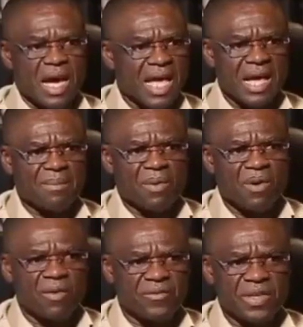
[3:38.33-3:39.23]
I am
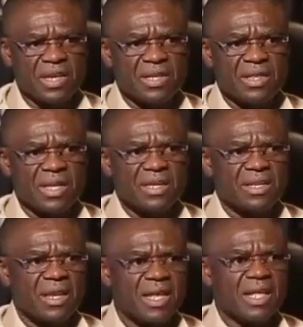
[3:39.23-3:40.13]
confident that
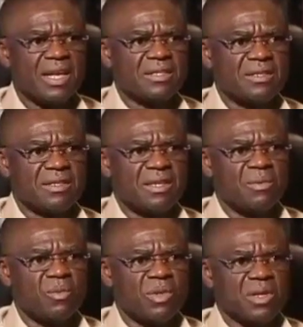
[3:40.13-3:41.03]
the legal
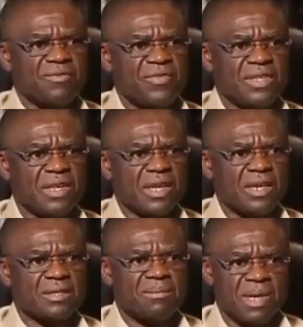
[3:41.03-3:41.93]
system will
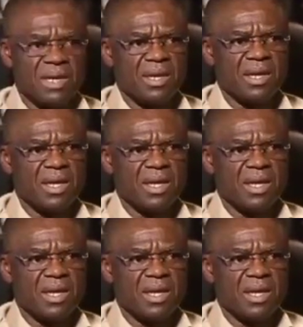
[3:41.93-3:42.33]
vindicate me